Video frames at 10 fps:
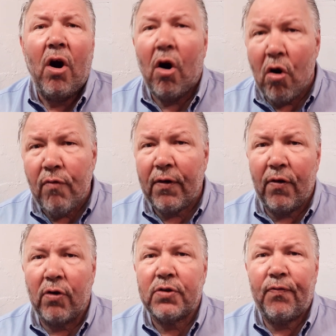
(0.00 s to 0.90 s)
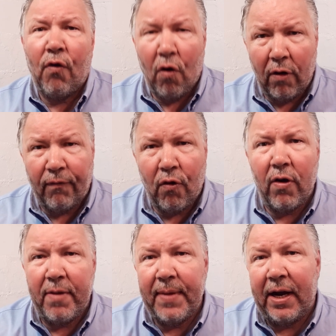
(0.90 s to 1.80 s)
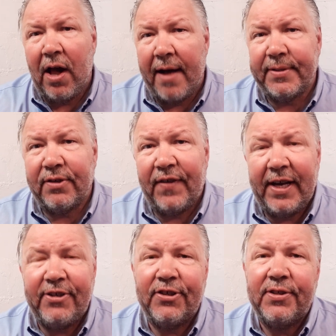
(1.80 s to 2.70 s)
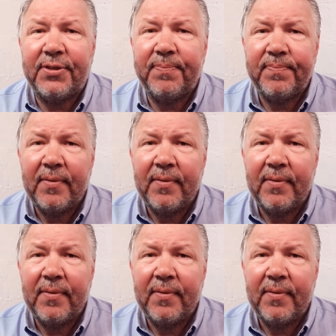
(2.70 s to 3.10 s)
over those 40-minute observations.